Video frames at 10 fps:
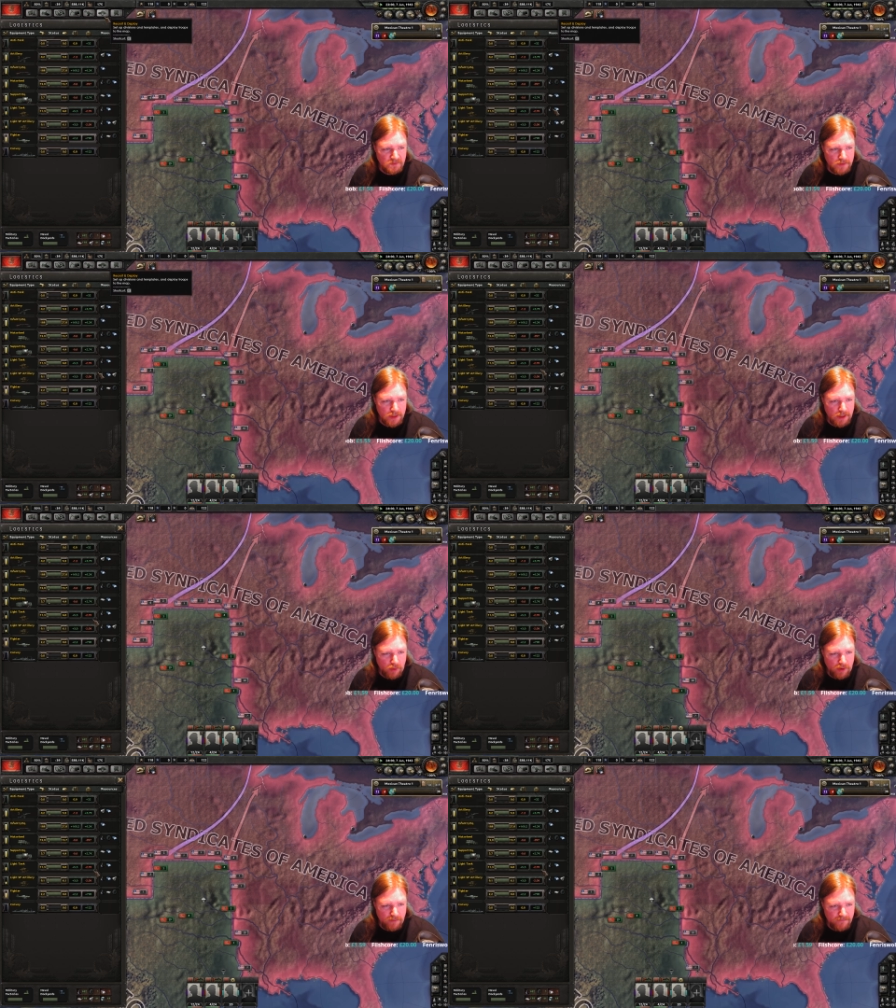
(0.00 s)
Yeah,
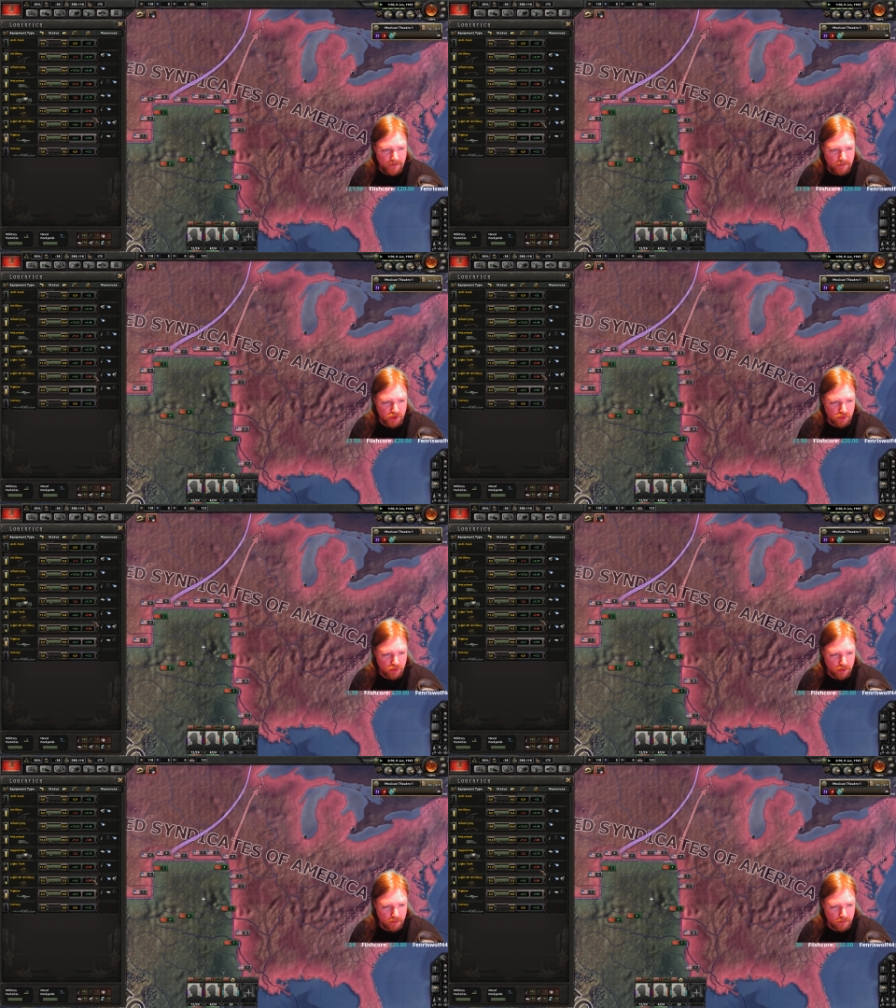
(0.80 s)
we are very
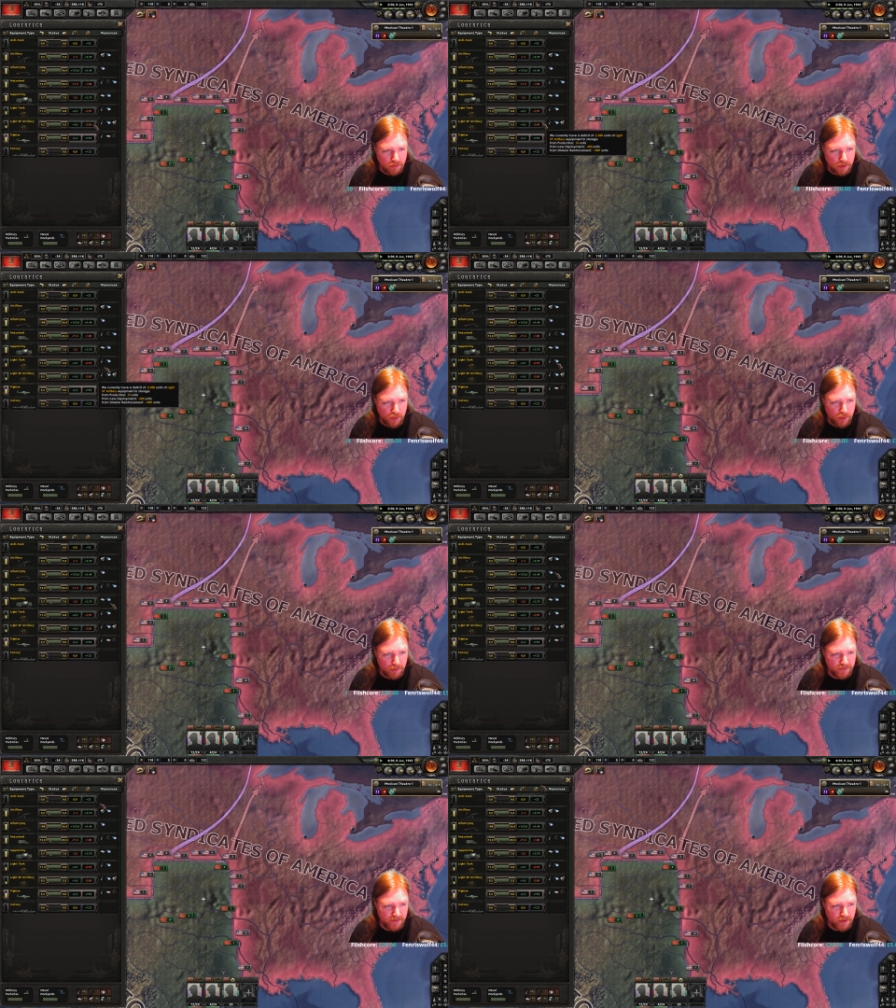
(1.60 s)
short on
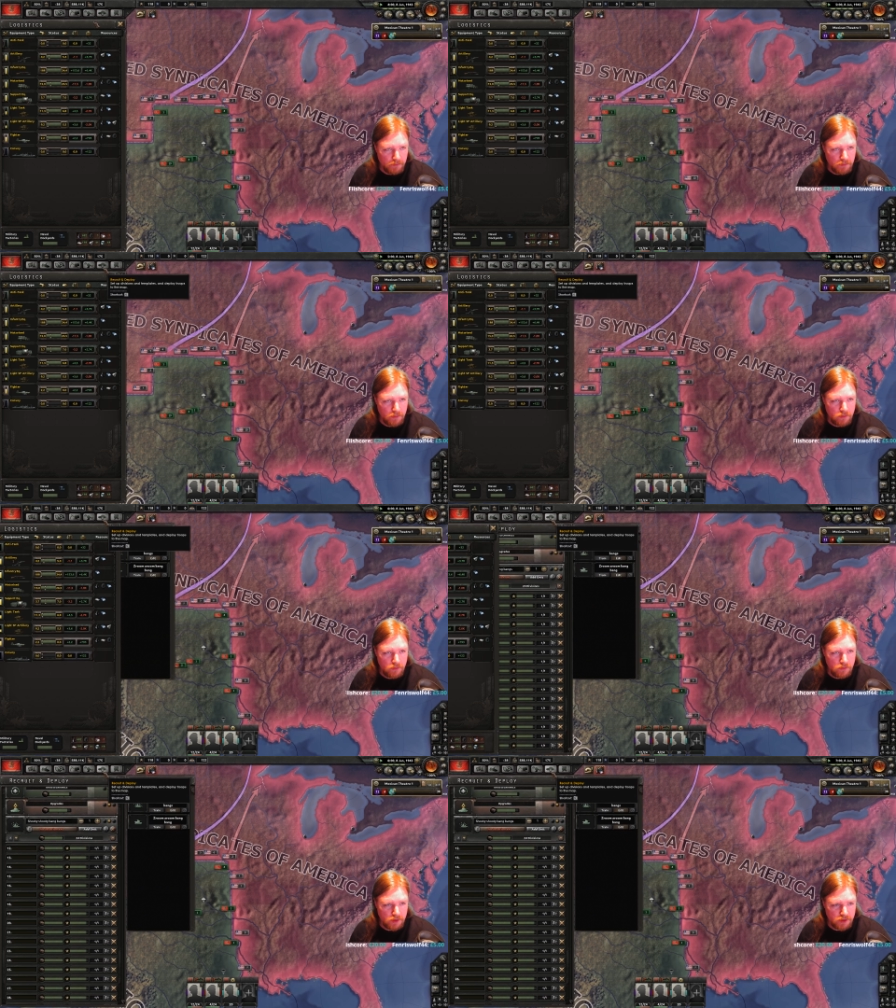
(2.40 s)
equipment for them.
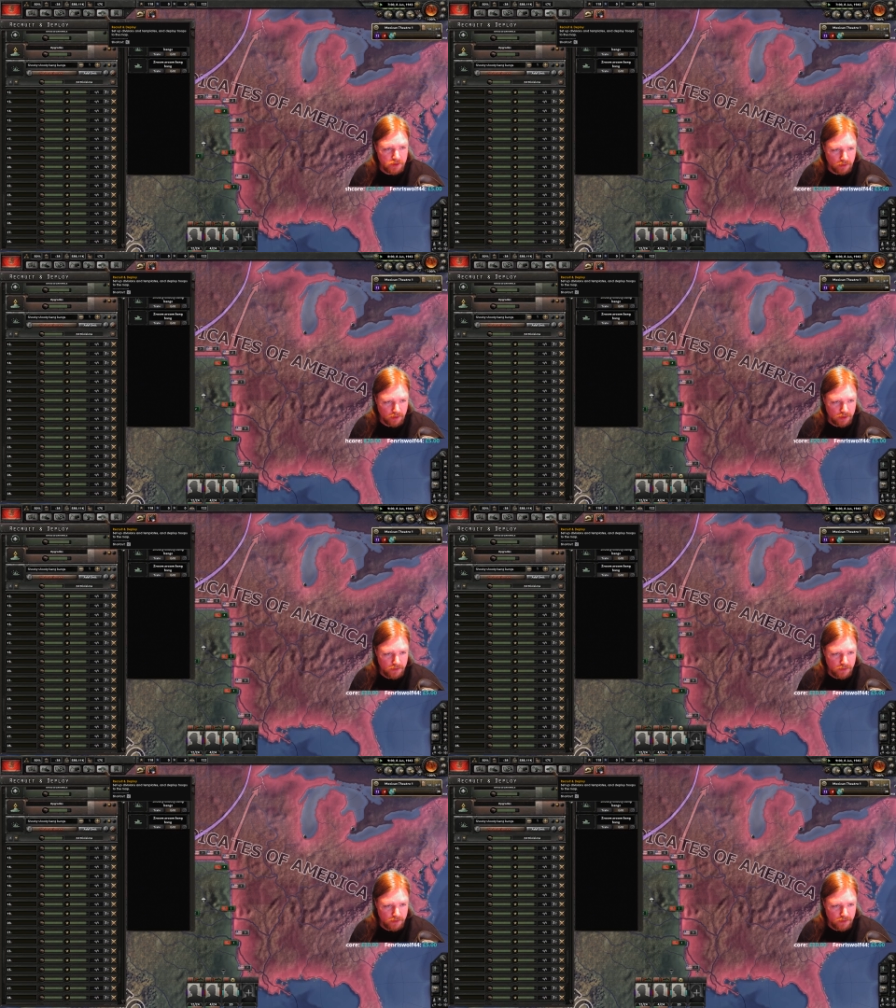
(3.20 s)
That's not good.